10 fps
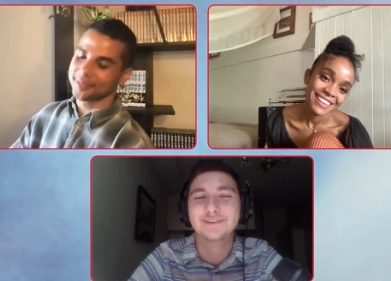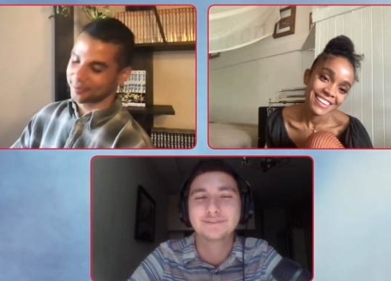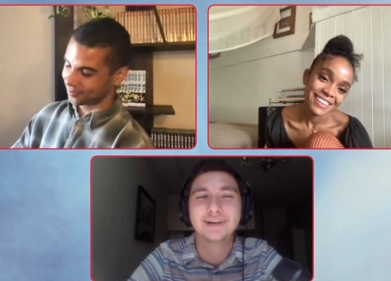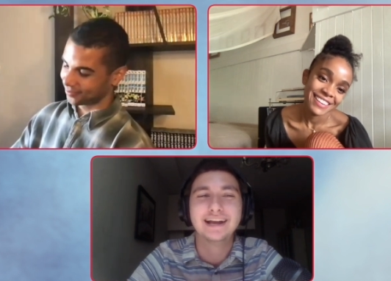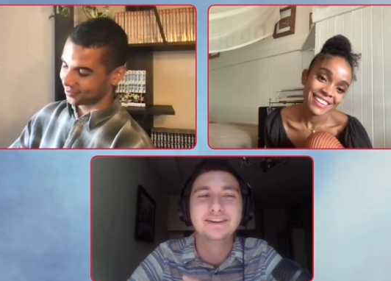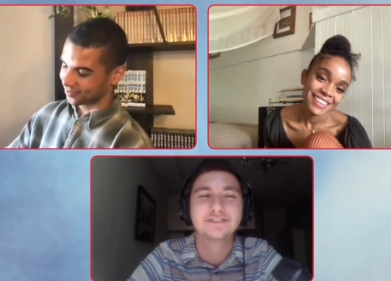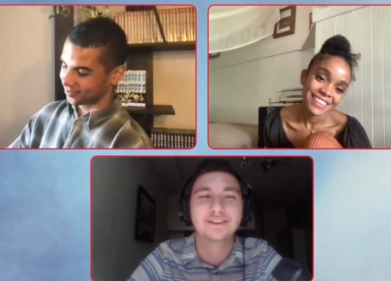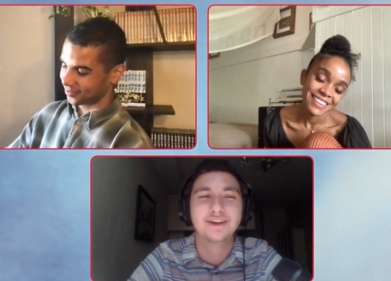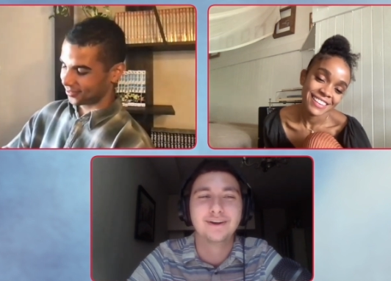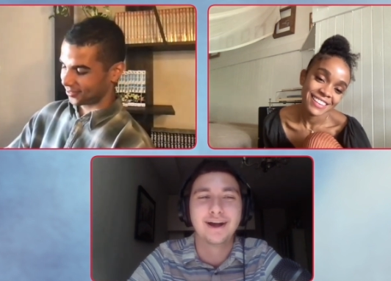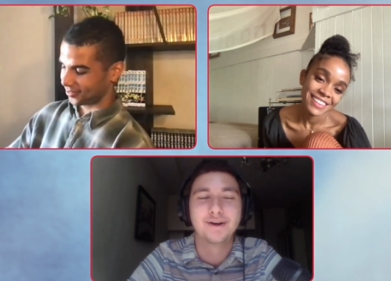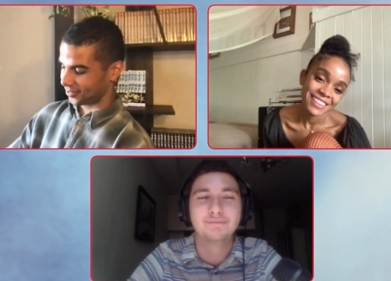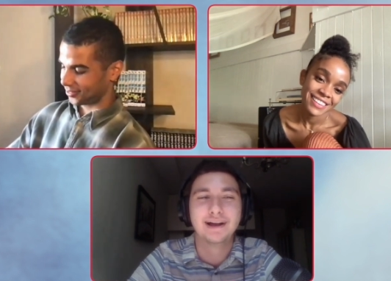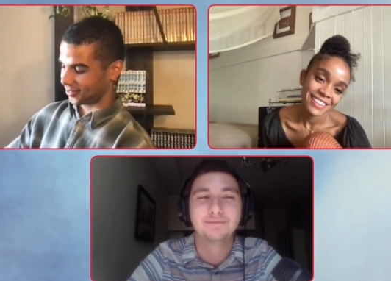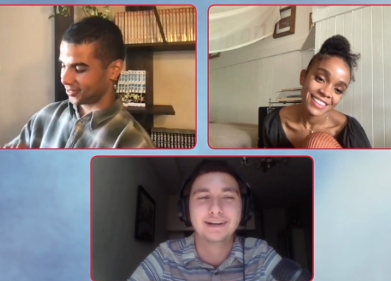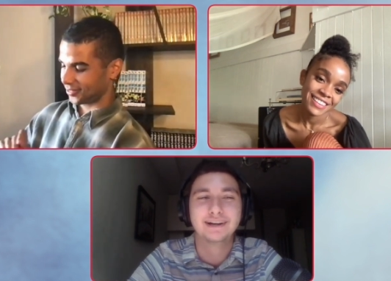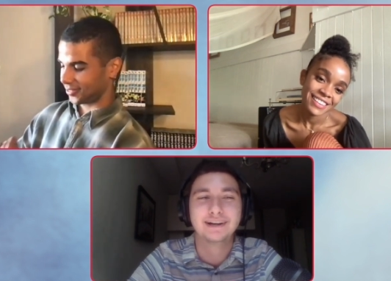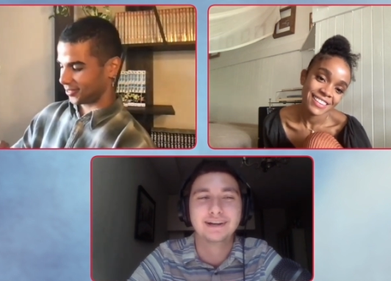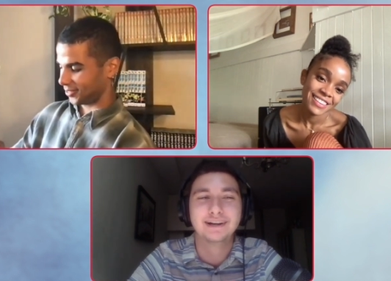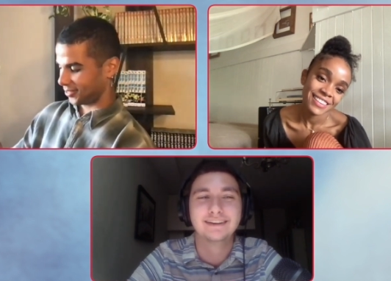Speaker 1: Rachel, though, I wanted
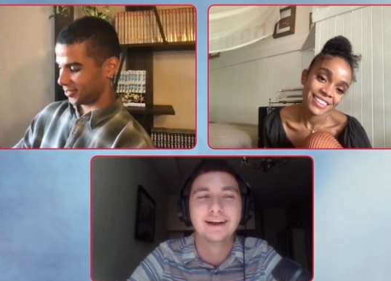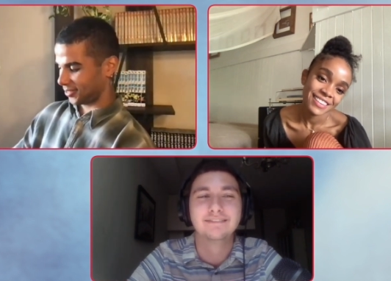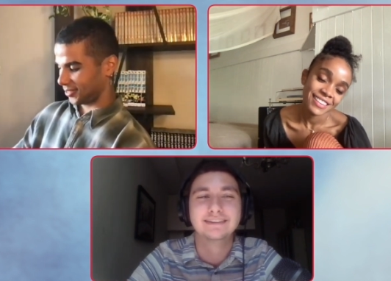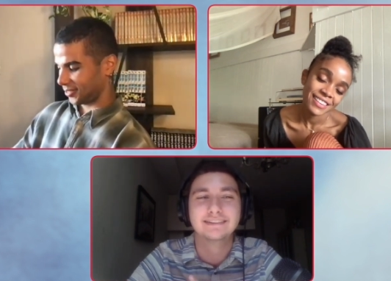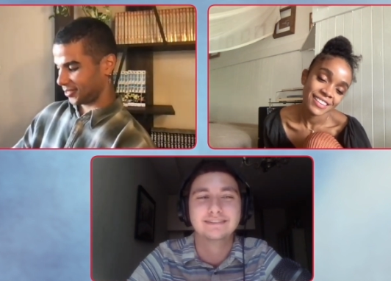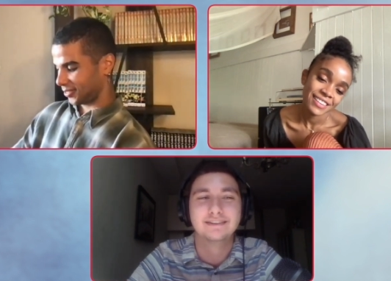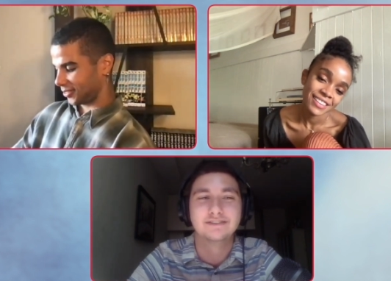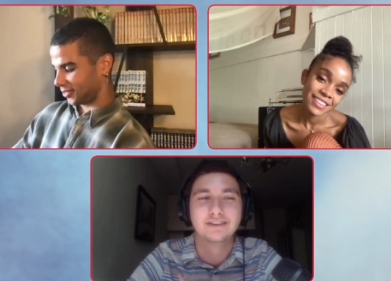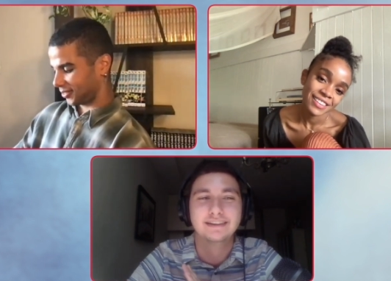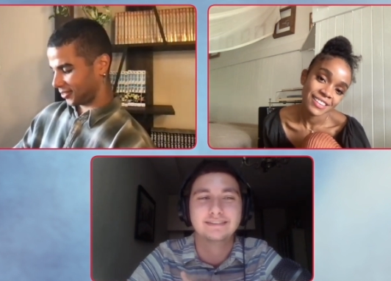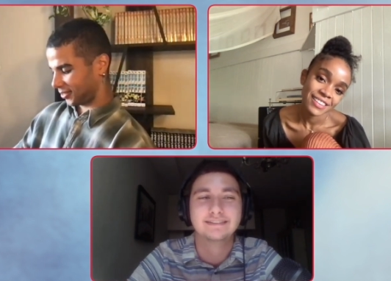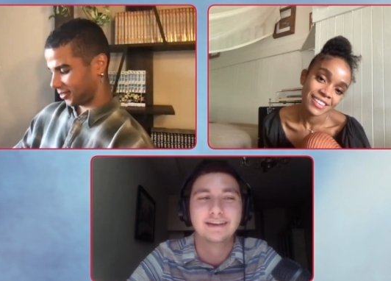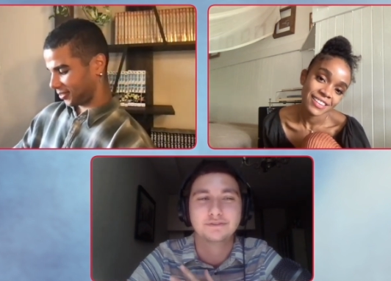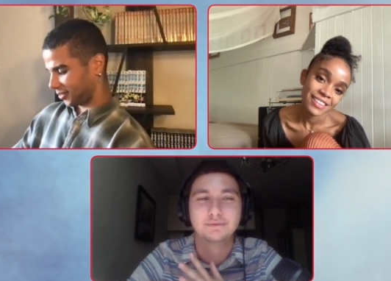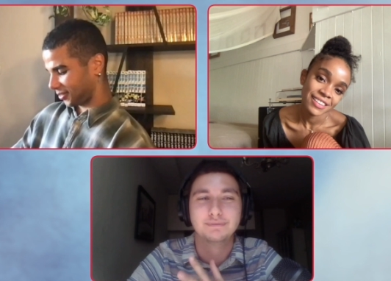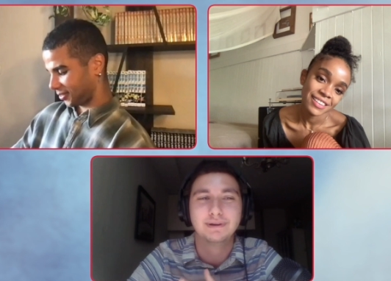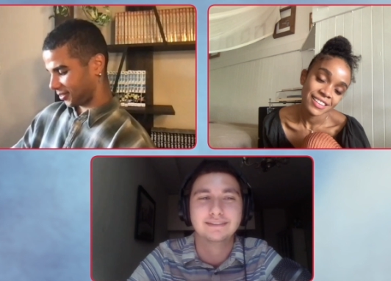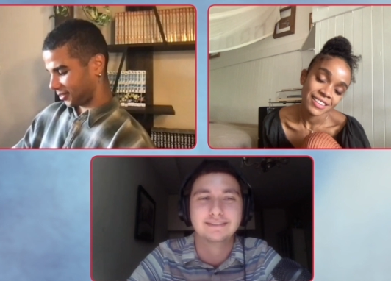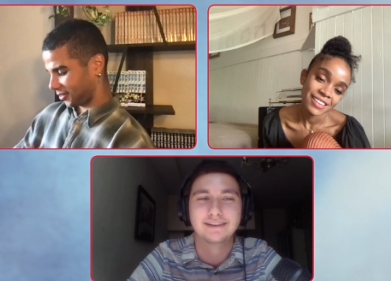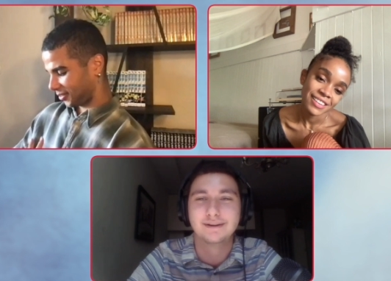to obviously touch on This Is Us. We're about
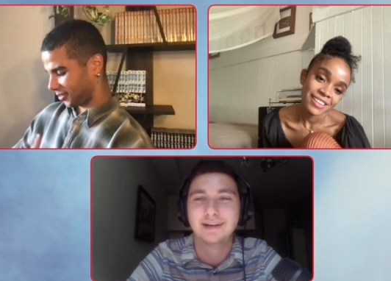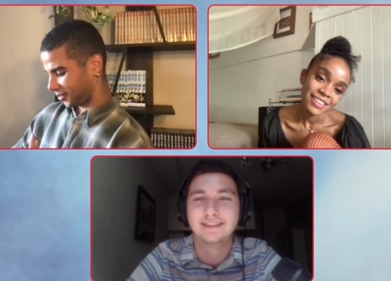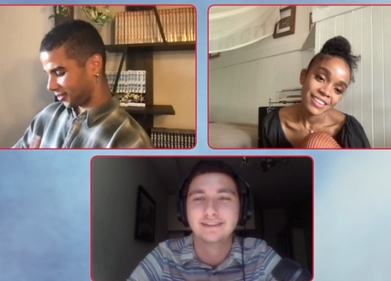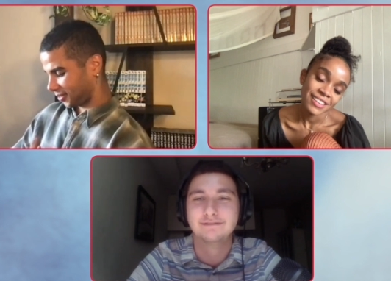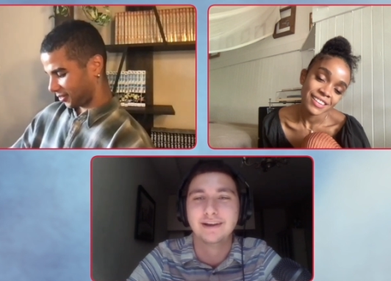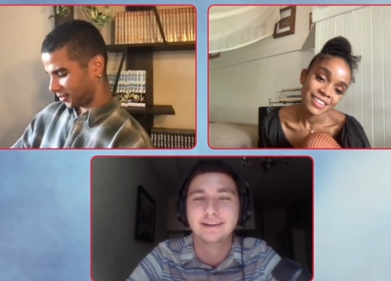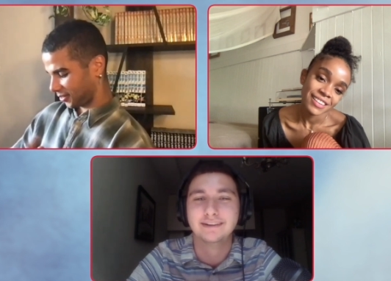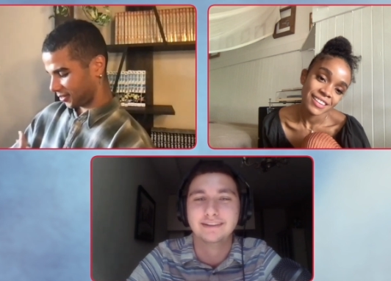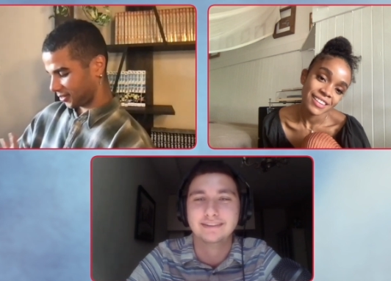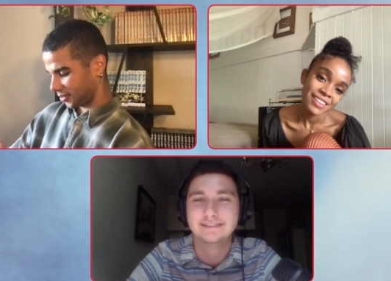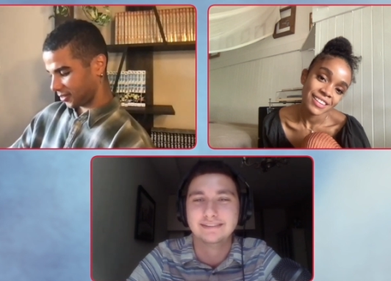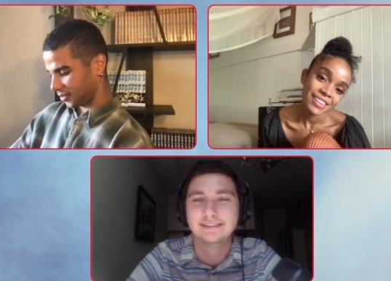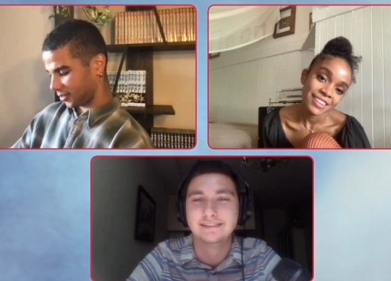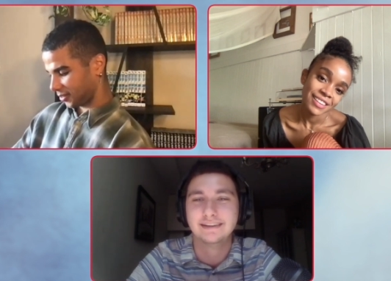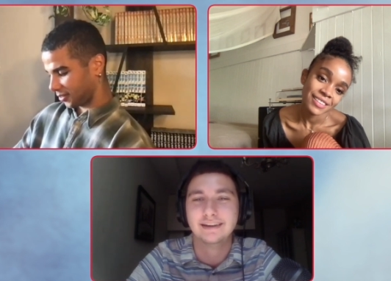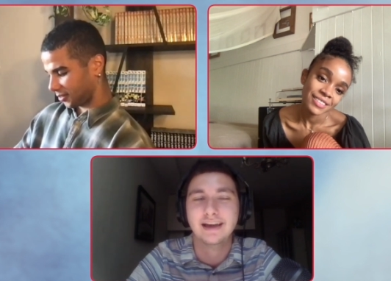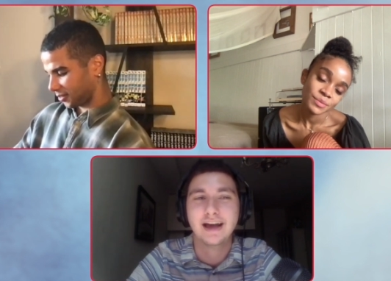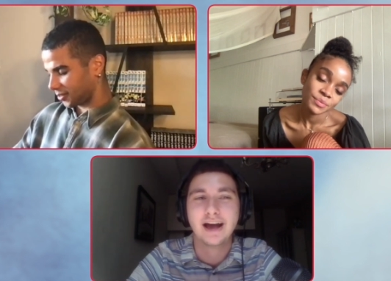to come on the final season.